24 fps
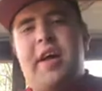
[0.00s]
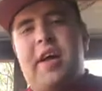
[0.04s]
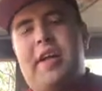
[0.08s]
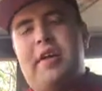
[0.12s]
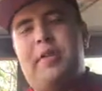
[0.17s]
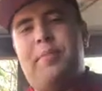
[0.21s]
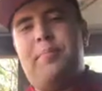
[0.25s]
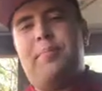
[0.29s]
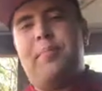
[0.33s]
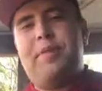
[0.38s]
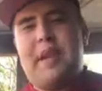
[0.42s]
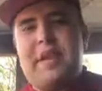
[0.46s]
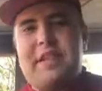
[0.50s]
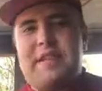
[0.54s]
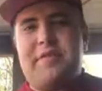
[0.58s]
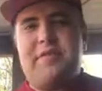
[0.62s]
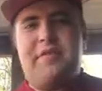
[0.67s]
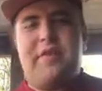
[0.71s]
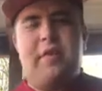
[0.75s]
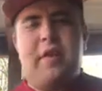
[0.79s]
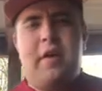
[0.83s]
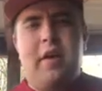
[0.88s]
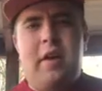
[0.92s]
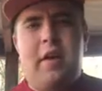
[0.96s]

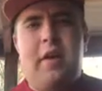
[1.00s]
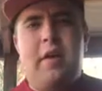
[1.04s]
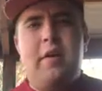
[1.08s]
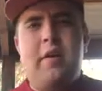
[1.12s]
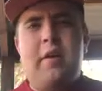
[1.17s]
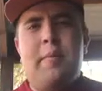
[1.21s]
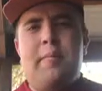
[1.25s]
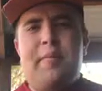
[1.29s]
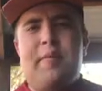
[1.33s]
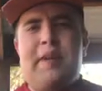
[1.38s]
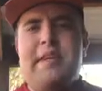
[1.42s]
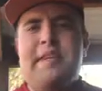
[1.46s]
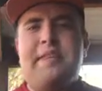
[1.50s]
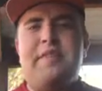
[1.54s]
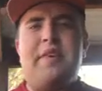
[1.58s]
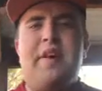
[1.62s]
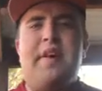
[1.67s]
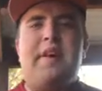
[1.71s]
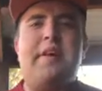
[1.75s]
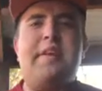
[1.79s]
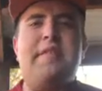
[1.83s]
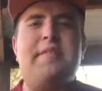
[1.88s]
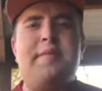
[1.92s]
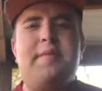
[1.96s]
please
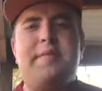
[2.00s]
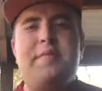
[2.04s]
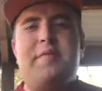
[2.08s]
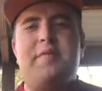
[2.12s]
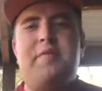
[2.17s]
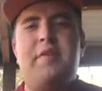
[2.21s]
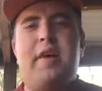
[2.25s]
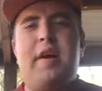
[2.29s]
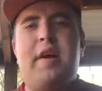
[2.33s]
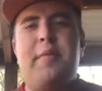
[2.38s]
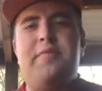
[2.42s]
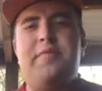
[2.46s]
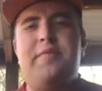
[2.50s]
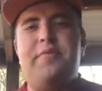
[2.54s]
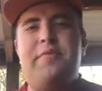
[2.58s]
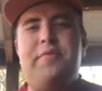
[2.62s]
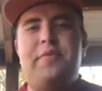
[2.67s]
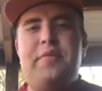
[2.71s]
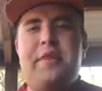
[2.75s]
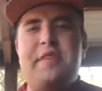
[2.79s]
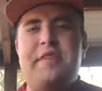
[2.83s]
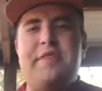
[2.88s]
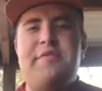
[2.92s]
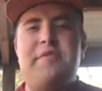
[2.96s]
like and subscribe for
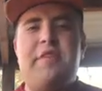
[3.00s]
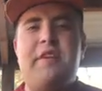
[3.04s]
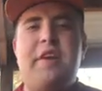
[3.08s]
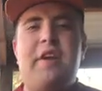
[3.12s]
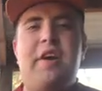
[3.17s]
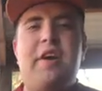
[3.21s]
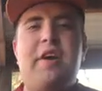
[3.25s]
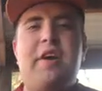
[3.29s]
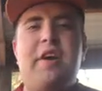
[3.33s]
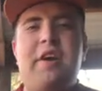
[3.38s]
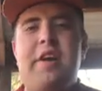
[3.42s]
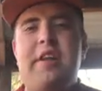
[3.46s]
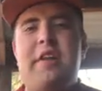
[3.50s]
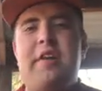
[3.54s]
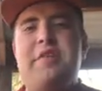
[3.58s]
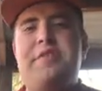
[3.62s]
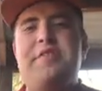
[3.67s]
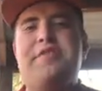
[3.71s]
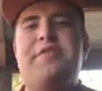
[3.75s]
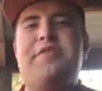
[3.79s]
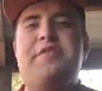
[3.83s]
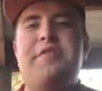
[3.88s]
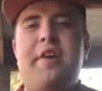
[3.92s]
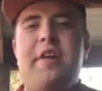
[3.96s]
this video, and I'll
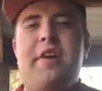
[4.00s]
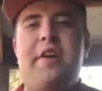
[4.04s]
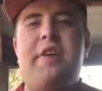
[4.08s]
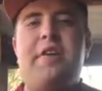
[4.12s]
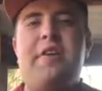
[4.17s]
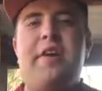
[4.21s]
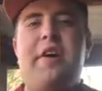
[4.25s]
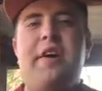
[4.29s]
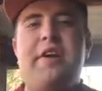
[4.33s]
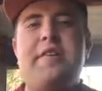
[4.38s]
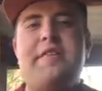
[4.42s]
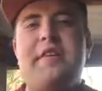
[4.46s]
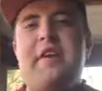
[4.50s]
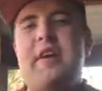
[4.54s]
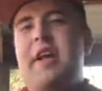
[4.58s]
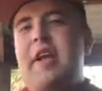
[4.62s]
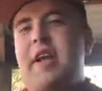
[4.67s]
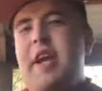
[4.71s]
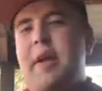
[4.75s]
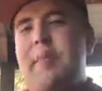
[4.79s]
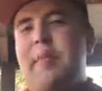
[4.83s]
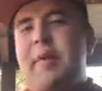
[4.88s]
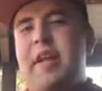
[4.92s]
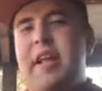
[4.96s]
see you guys
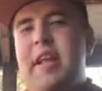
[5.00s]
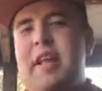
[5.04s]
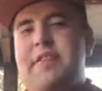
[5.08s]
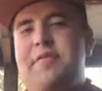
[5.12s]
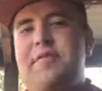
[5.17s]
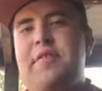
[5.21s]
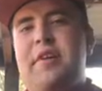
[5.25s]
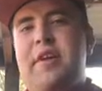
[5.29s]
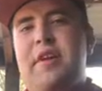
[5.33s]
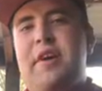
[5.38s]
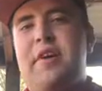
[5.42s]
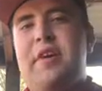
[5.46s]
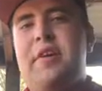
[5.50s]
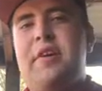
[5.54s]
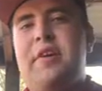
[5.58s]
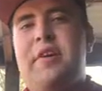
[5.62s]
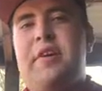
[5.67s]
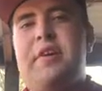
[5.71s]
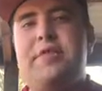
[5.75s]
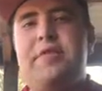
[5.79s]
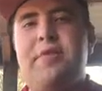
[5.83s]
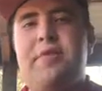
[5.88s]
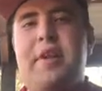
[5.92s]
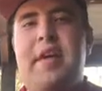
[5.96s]
in my next video.
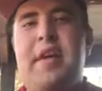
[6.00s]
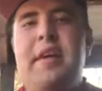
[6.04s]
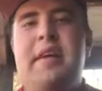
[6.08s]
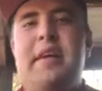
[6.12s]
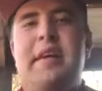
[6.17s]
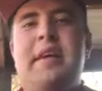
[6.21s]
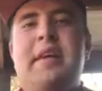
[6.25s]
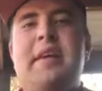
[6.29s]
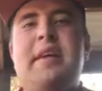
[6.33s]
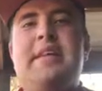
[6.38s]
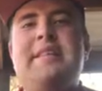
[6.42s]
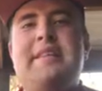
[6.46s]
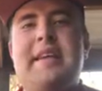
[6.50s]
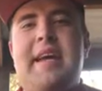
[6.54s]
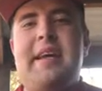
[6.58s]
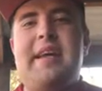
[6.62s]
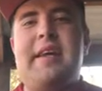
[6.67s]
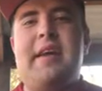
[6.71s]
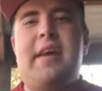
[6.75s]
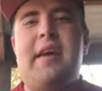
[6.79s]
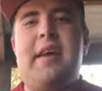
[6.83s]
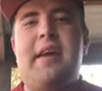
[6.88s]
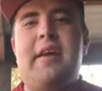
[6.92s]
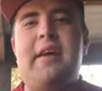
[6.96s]
Until then, take
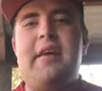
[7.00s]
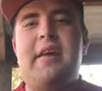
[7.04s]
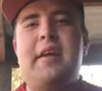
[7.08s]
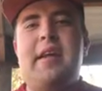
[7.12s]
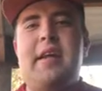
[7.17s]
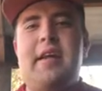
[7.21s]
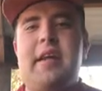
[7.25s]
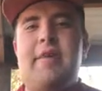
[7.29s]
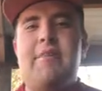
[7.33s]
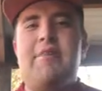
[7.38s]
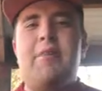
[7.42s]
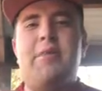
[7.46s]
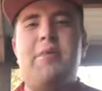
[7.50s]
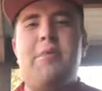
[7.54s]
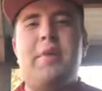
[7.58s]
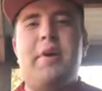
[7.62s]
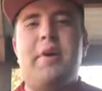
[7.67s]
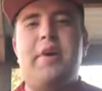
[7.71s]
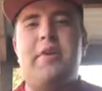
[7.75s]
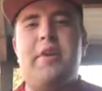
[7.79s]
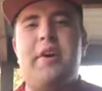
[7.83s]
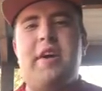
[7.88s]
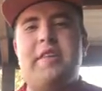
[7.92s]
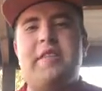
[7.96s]
care and have a good one,
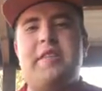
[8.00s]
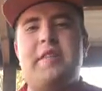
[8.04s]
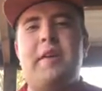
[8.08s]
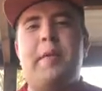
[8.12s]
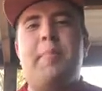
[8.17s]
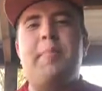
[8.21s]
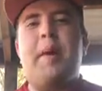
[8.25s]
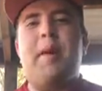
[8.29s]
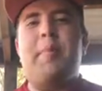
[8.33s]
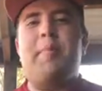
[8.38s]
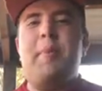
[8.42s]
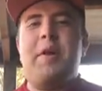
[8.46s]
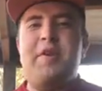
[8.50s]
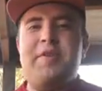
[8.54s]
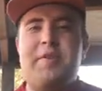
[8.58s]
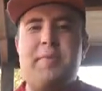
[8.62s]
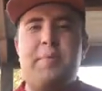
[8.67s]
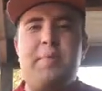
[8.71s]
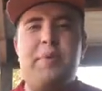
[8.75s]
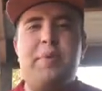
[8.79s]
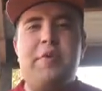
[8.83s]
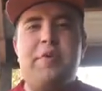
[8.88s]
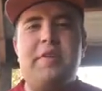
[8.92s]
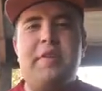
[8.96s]
guys. But most
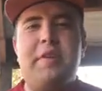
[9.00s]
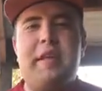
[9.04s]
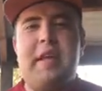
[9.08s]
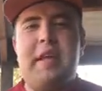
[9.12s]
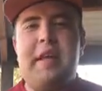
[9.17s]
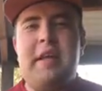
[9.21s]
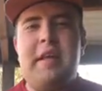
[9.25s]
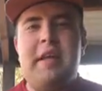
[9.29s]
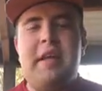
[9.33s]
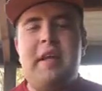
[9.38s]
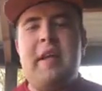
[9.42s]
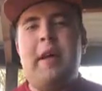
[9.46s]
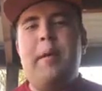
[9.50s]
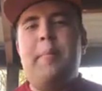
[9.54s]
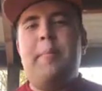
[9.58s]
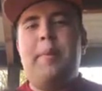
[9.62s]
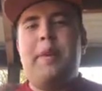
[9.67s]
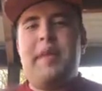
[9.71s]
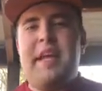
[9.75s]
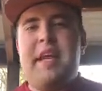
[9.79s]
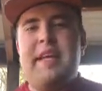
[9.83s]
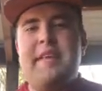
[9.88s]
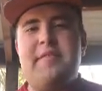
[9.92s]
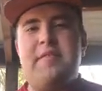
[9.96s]
importantly,
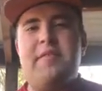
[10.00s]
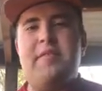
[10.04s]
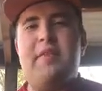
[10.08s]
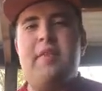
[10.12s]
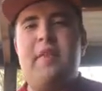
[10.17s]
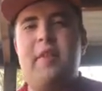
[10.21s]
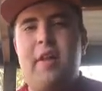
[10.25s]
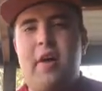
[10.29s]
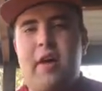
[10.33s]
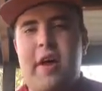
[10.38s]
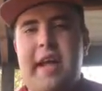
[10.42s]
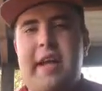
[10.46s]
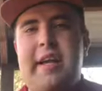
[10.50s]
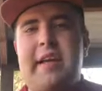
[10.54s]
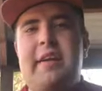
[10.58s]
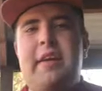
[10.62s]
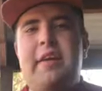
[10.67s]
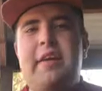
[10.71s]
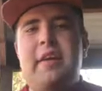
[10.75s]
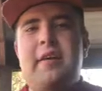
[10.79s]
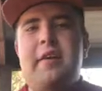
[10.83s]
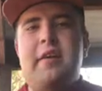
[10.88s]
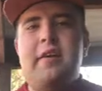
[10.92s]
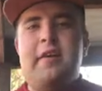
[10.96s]
please like
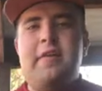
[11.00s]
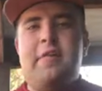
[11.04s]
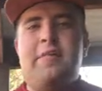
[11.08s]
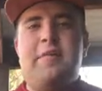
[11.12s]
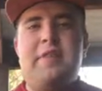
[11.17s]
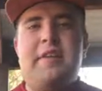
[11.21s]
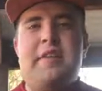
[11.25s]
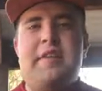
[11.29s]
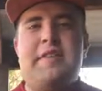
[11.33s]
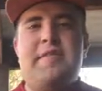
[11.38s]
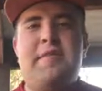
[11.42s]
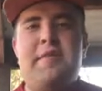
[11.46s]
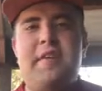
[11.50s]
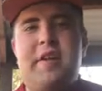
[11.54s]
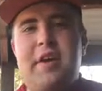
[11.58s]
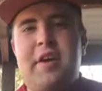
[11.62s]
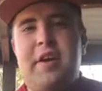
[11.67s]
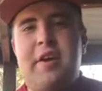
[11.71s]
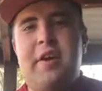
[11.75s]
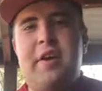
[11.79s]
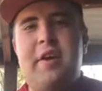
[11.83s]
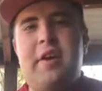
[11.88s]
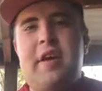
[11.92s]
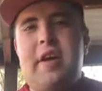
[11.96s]
for this
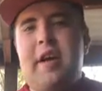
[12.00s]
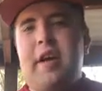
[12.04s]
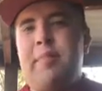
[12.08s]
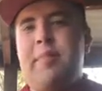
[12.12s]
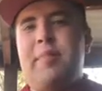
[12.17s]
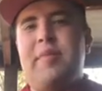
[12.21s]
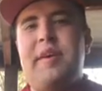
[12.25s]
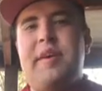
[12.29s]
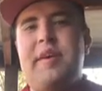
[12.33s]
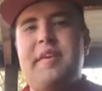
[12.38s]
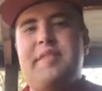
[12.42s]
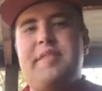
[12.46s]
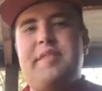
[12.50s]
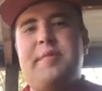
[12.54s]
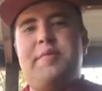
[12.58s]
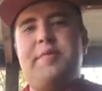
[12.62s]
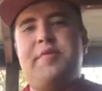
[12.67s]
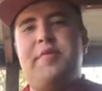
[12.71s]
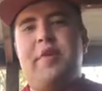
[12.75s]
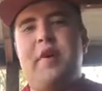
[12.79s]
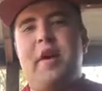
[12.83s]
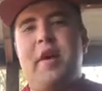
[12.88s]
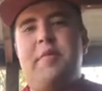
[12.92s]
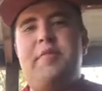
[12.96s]
video, and please
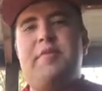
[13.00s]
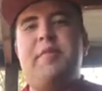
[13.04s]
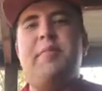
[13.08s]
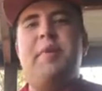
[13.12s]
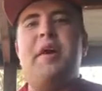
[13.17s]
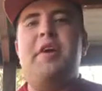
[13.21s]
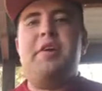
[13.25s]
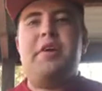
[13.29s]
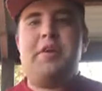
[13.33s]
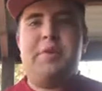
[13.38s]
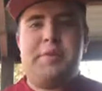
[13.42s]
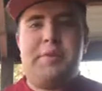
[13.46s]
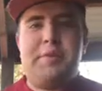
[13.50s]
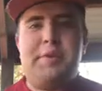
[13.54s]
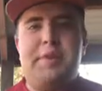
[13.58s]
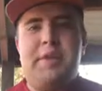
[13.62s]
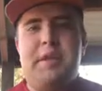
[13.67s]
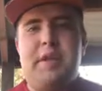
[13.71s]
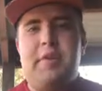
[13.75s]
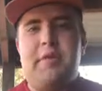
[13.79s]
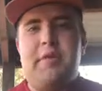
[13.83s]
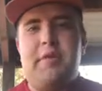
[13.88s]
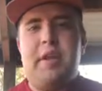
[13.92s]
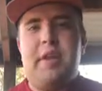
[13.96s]
subscribe to my YouTube
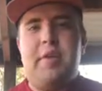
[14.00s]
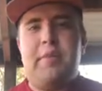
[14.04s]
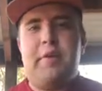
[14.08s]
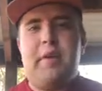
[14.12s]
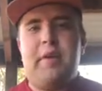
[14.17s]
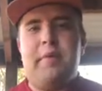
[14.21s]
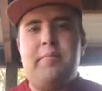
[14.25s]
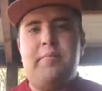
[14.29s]
channel anyway.